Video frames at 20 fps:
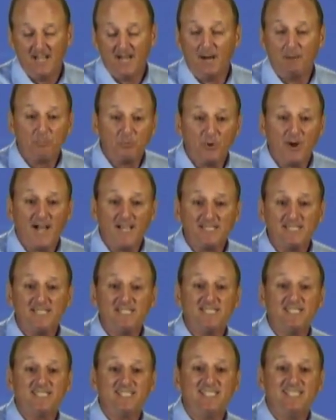A
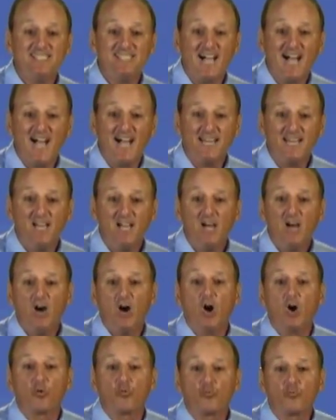process is not
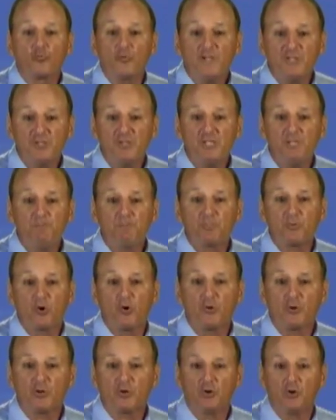a rigid
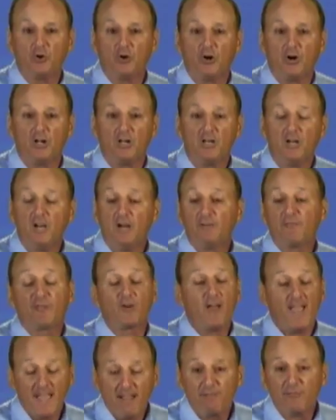protocol
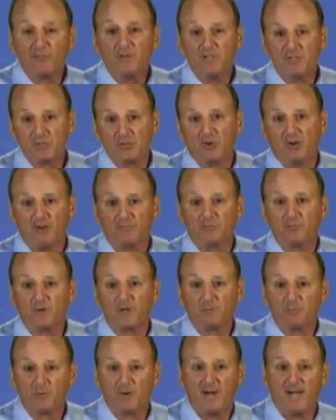for every
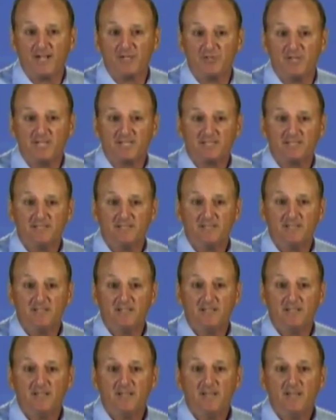software project.
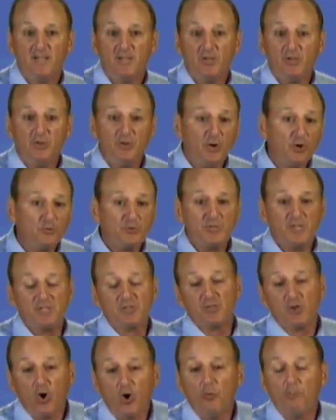You don't
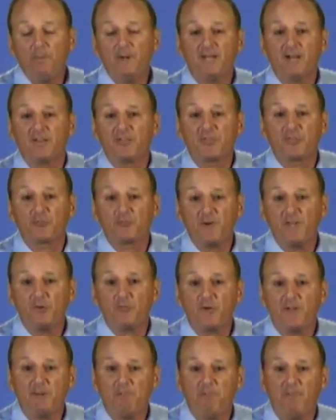just open a
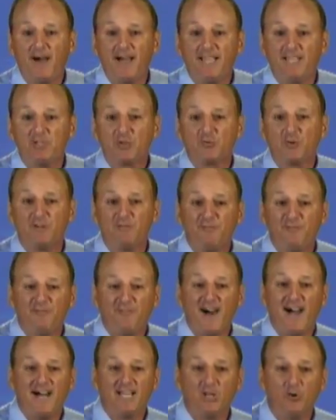3-ring binder and
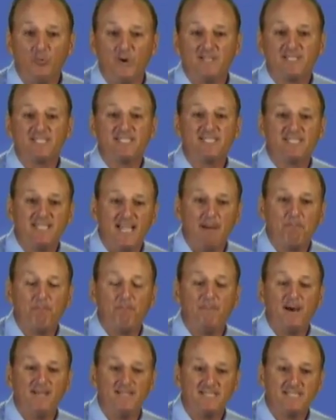follow it
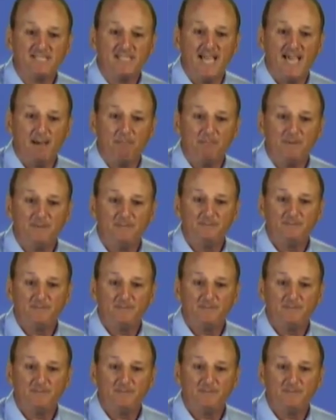step by step.